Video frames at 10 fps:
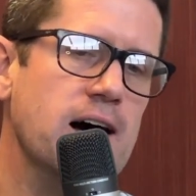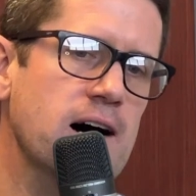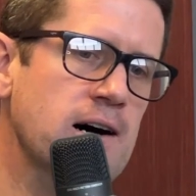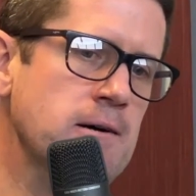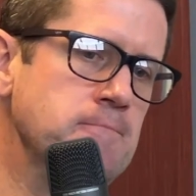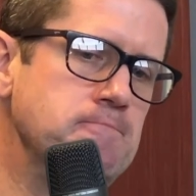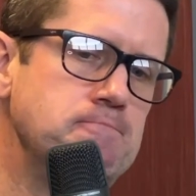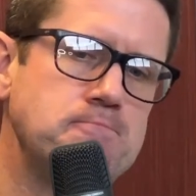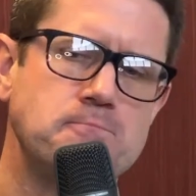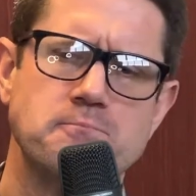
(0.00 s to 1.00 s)

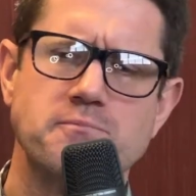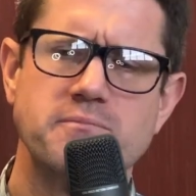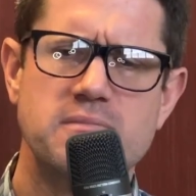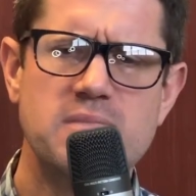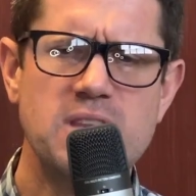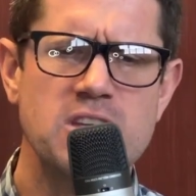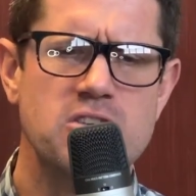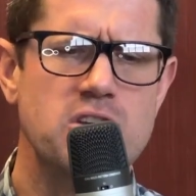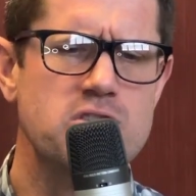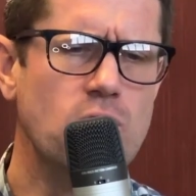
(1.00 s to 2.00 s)
So
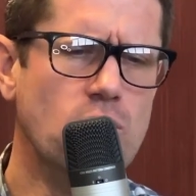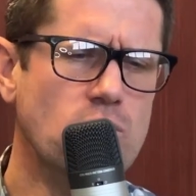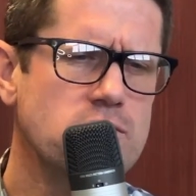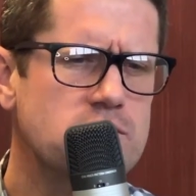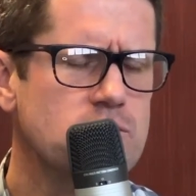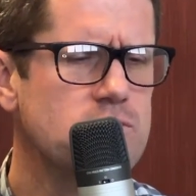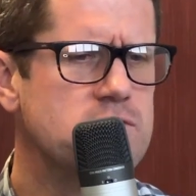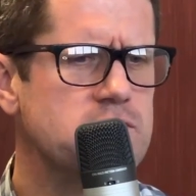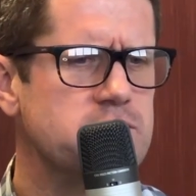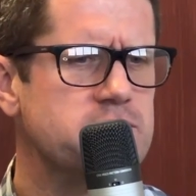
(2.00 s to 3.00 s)
there's all sorts
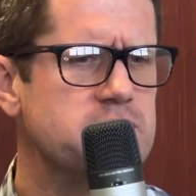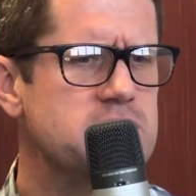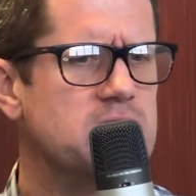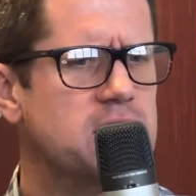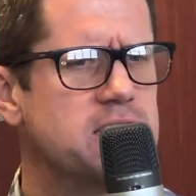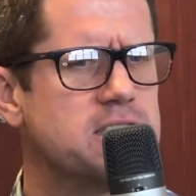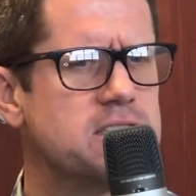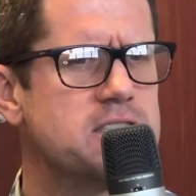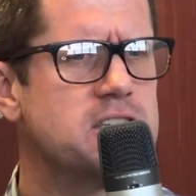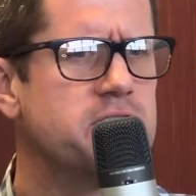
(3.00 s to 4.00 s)
of
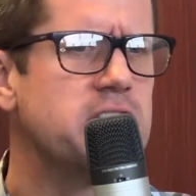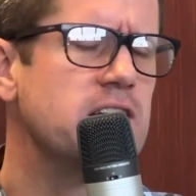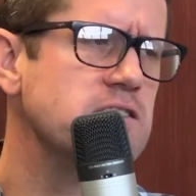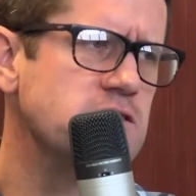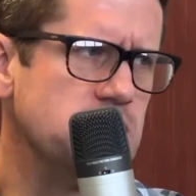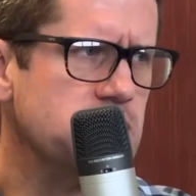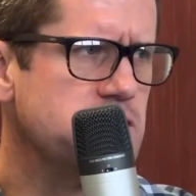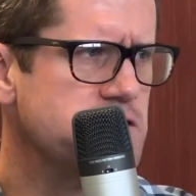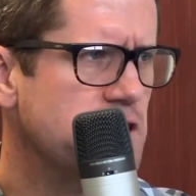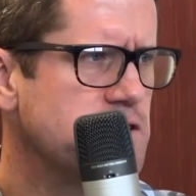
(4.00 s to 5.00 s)
scientific and engineering
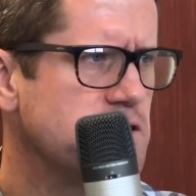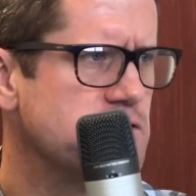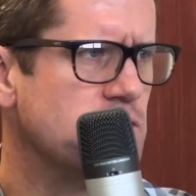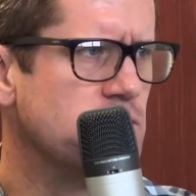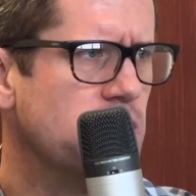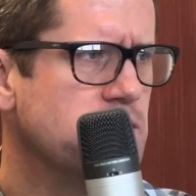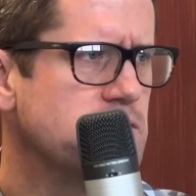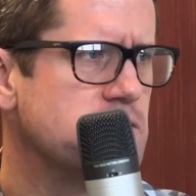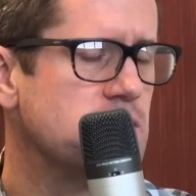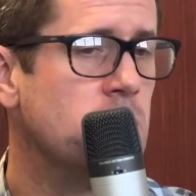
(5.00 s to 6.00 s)
challenges around
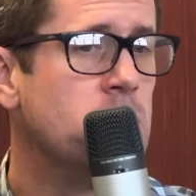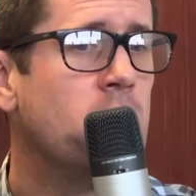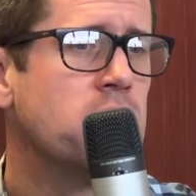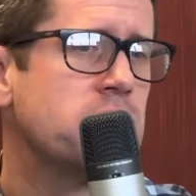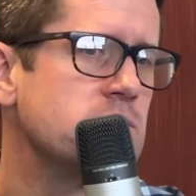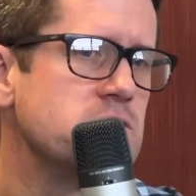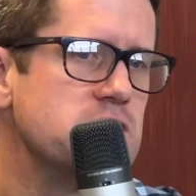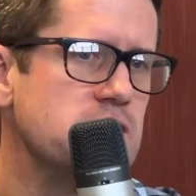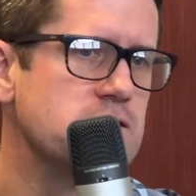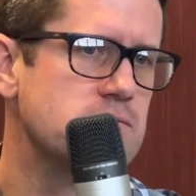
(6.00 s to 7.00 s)
this, apart from
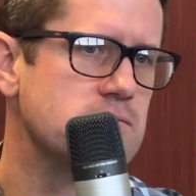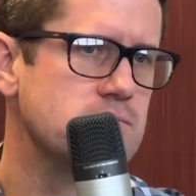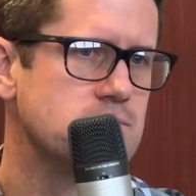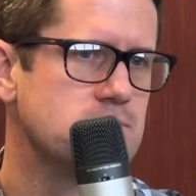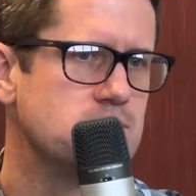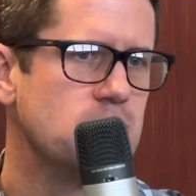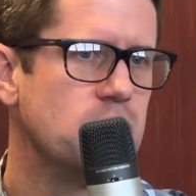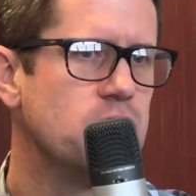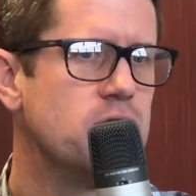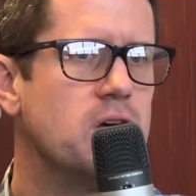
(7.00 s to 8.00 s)
just
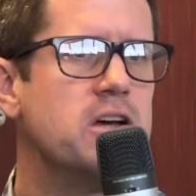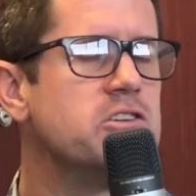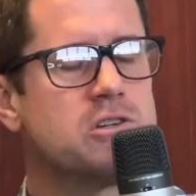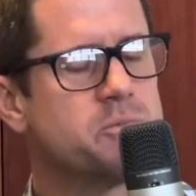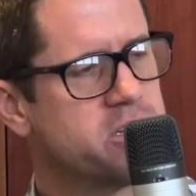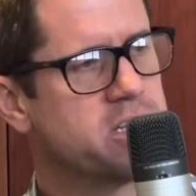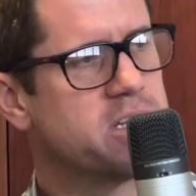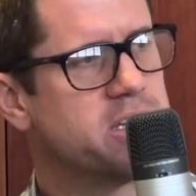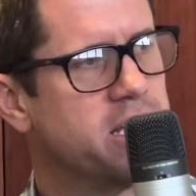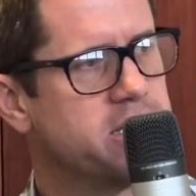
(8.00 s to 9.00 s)
interpreting the
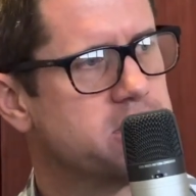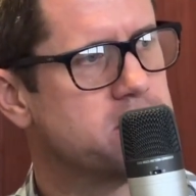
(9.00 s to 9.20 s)
data.